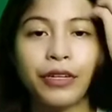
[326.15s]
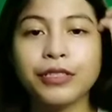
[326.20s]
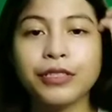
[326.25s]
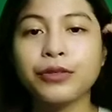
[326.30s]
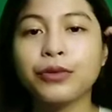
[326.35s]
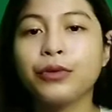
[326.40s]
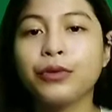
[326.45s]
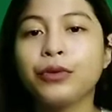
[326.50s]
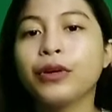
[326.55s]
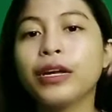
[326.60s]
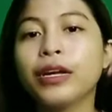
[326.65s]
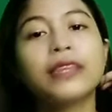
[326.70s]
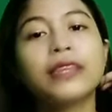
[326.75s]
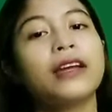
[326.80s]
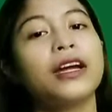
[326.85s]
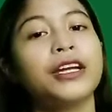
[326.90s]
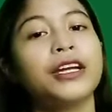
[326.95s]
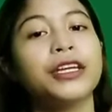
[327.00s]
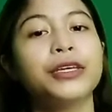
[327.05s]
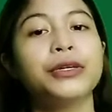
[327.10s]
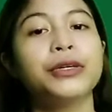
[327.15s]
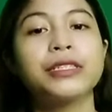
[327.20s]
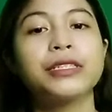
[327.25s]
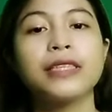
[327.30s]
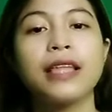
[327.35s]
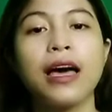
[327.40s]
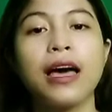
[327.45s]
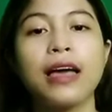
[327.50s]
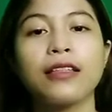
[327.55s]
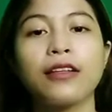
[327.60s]
So, it argues
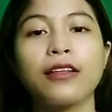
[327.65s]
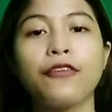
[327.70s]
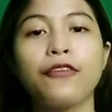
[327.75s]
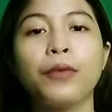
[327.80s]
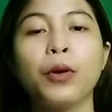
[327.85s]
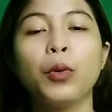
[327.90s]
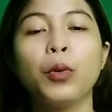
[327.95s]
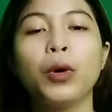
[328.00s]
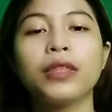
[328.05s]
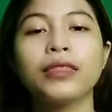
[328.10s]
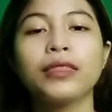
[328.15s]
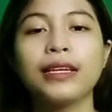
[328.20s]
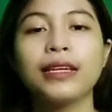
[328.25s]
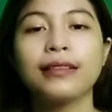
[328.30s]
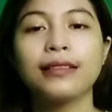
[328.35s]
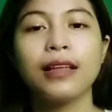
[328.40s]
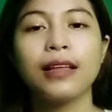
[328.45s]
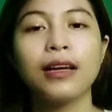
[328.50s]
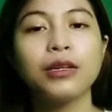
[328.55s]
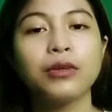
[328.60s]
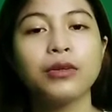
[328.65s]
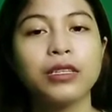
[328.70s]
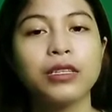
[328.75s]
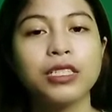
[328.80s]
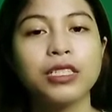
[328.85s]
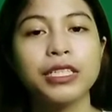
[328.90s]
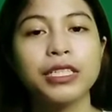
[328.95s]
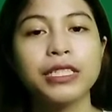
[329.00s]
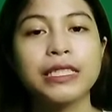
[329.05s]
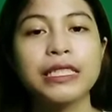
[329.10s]
that poetic
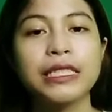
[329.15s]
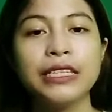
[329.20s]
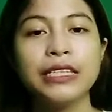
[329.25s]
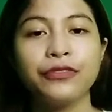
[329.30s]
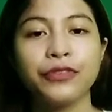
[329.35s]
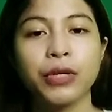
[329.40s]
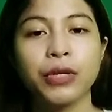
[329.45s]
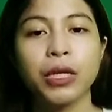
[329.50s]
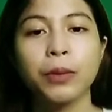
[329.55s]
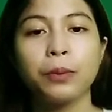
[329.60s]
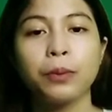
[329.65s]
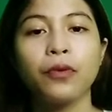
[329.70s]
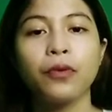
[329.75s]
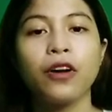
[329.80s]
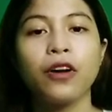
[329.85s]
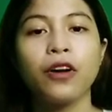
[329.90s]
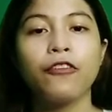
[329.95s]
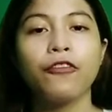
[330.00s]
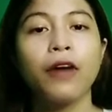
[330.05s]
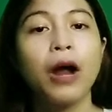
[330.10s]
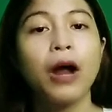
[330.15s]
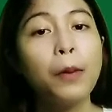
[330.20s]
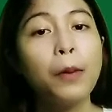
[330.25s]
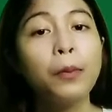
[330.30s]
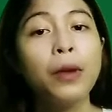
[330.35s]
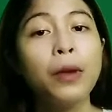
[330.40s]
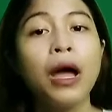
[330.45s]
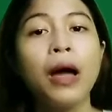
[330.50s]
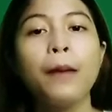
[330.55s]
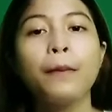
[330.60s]
language is different from
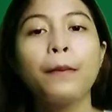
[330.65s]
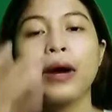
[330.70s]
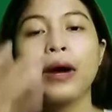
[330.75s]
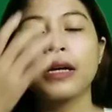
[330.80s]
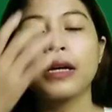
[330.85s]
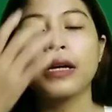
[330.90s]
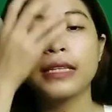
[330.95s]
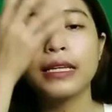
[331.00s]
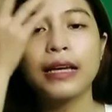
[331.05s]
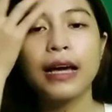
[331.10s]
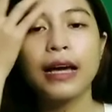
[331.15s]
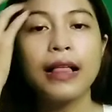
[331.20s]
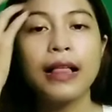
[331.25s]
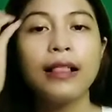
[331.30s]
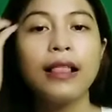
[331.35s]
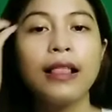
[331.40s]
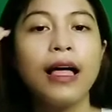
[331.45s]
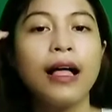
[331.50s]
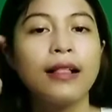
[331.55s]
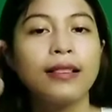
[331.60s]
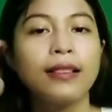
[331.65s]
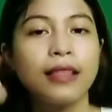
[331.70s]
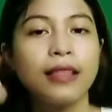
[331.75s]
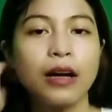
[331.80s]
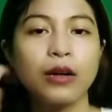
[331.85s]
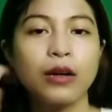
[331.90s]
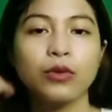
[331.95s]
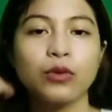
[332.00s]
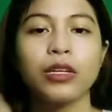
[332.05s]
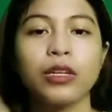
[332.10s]
practical
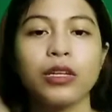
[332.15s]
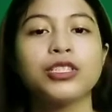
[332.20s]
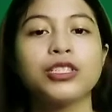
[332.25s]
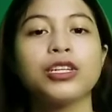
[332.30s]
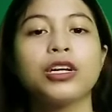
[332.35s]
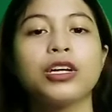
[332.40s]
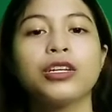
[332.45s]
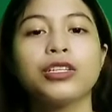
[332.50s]
language.